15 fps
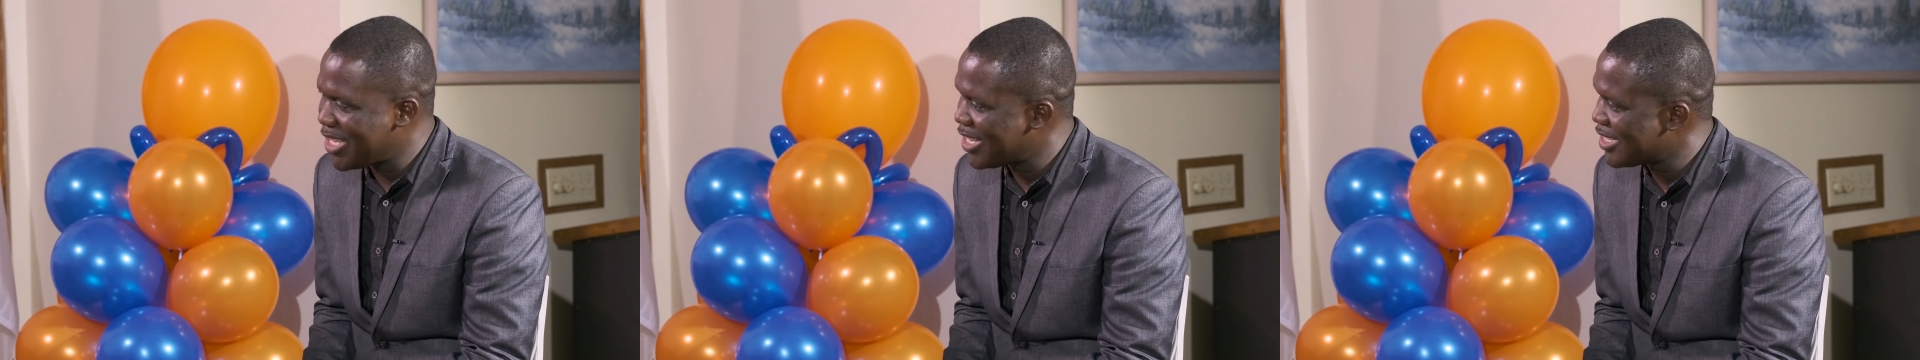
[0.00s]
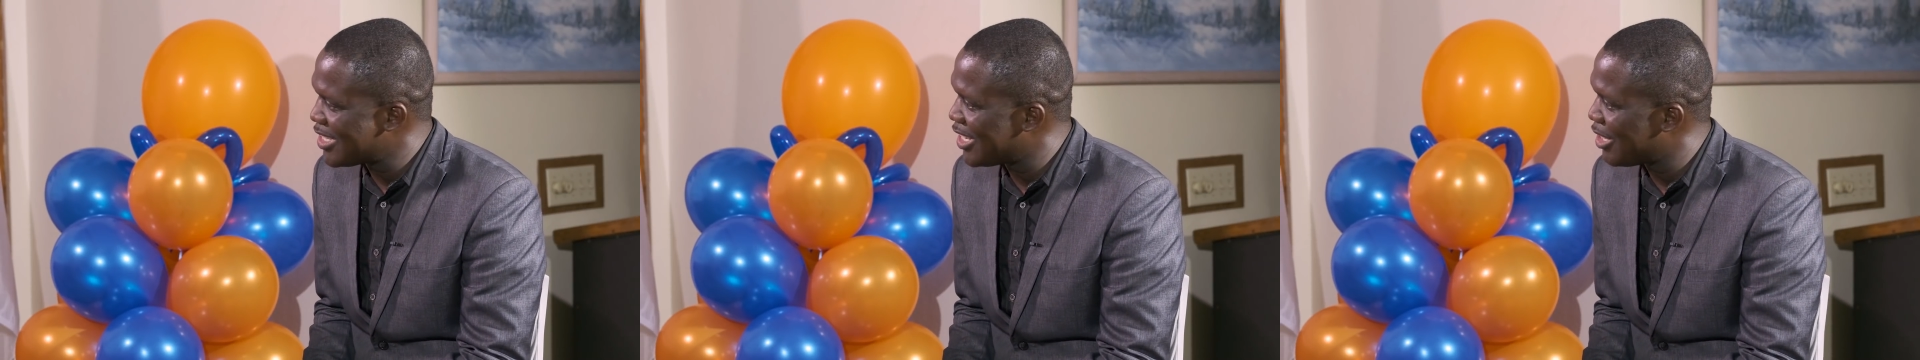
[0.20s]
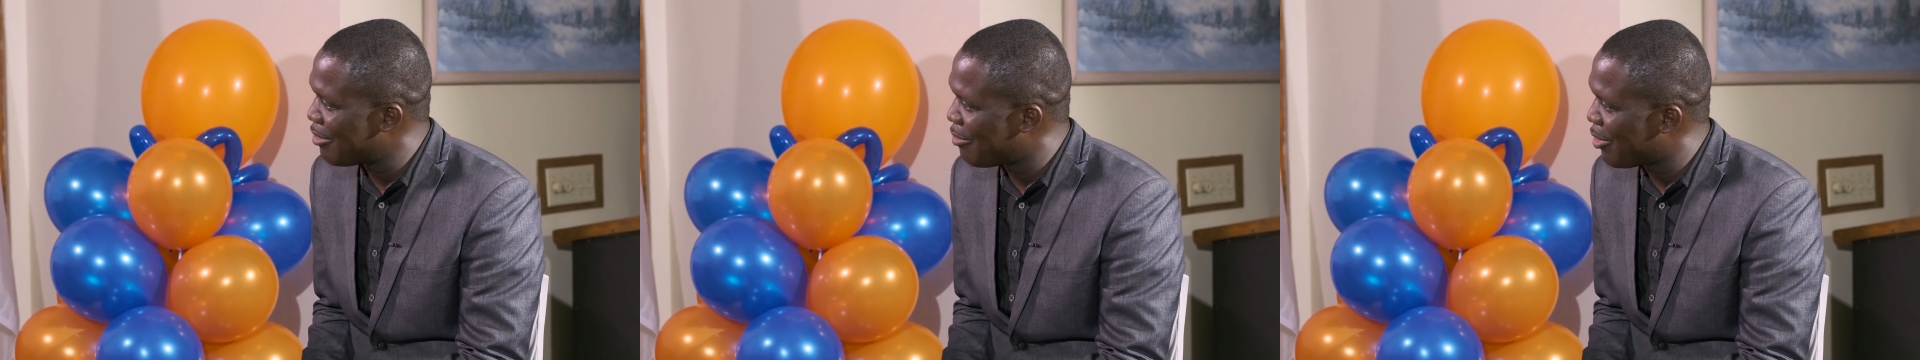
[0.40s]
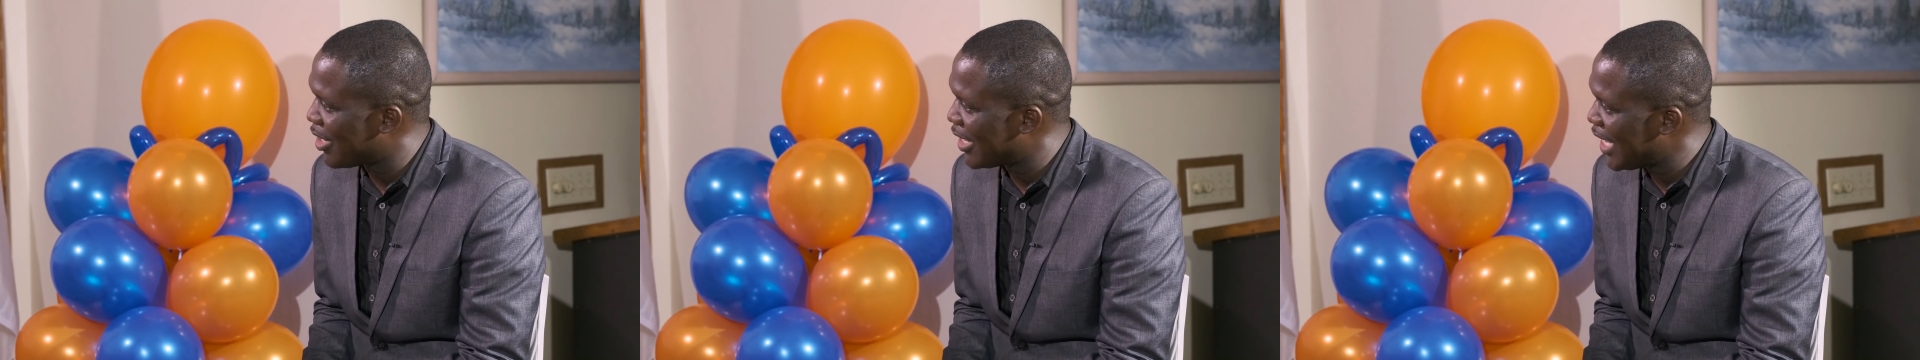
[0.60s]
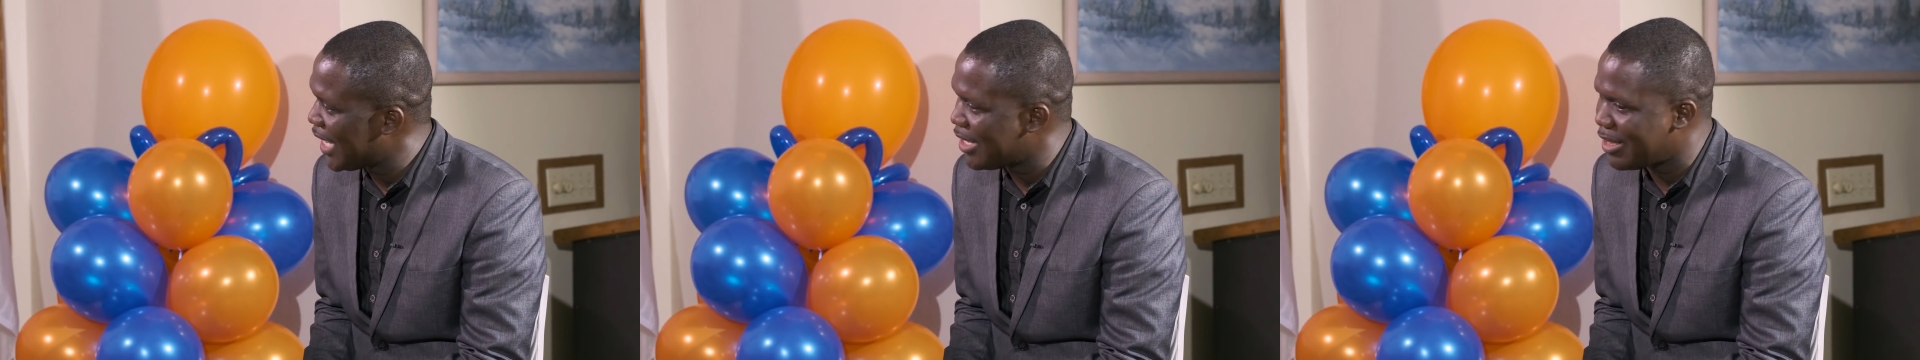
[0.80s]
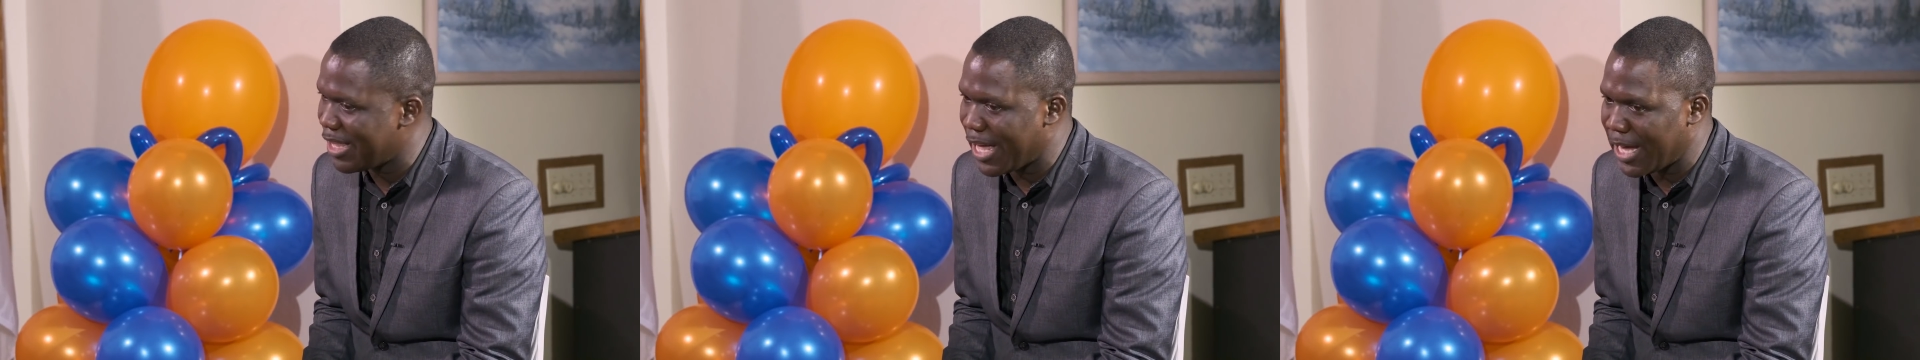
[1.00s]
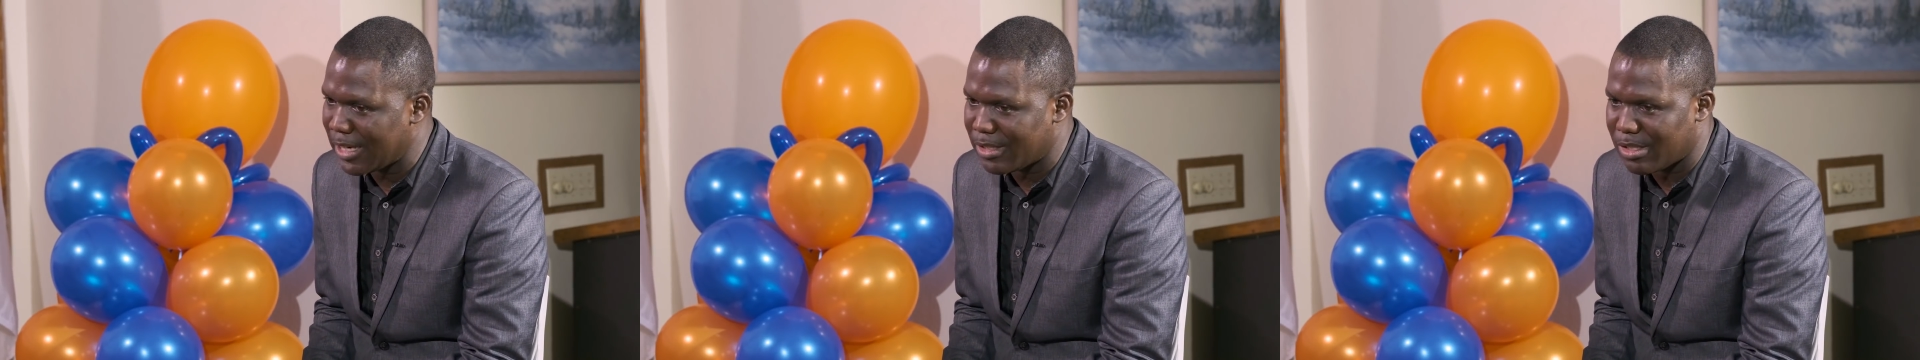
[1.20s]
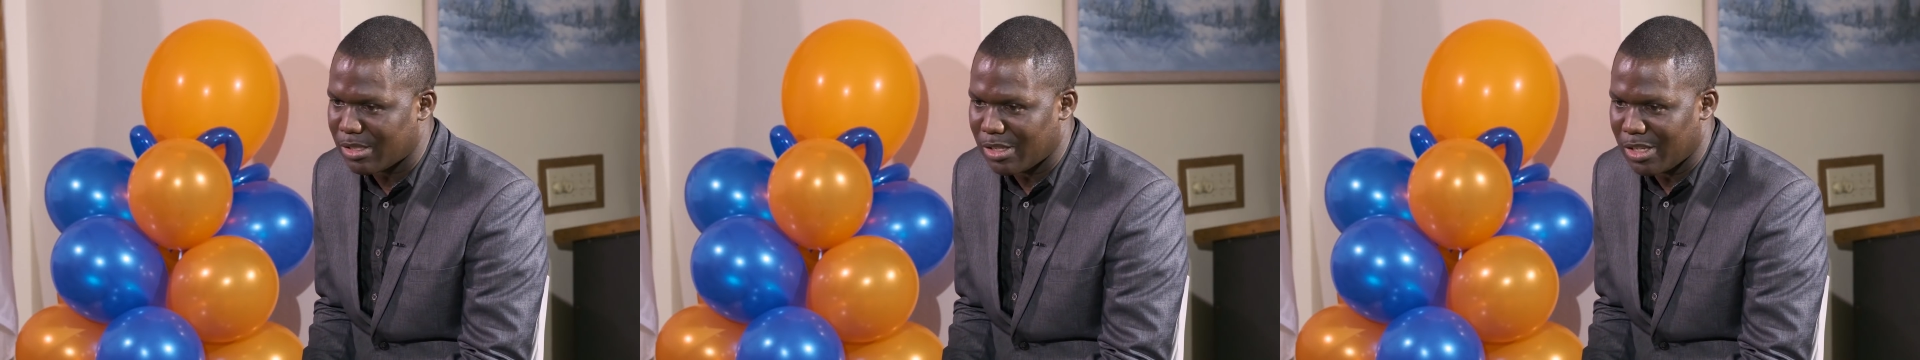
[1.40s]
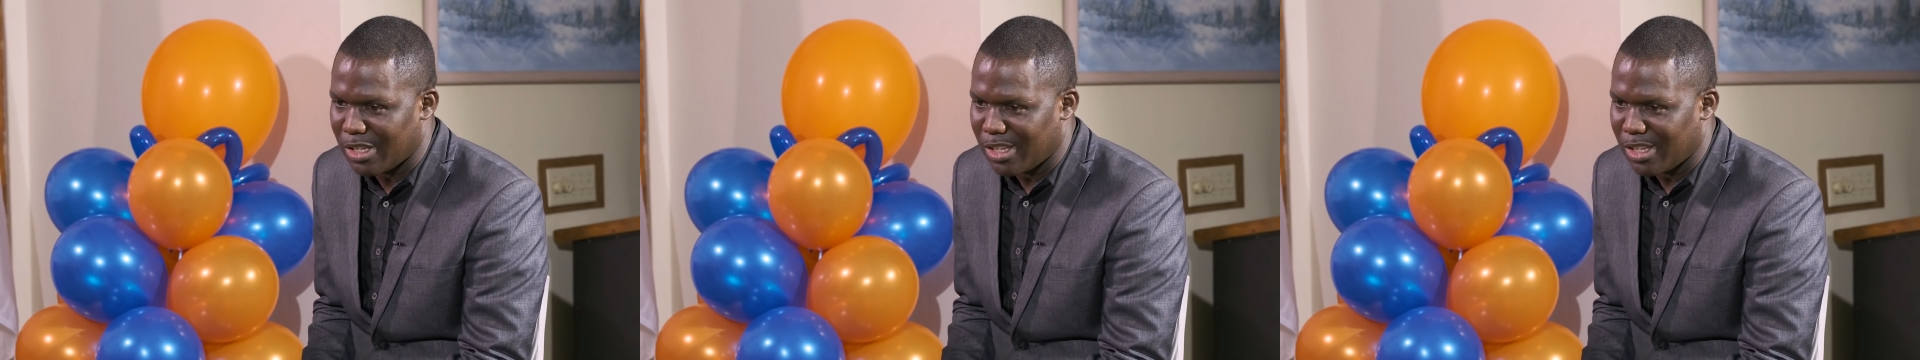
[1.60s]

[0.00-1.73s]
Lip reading: leaders and they forget that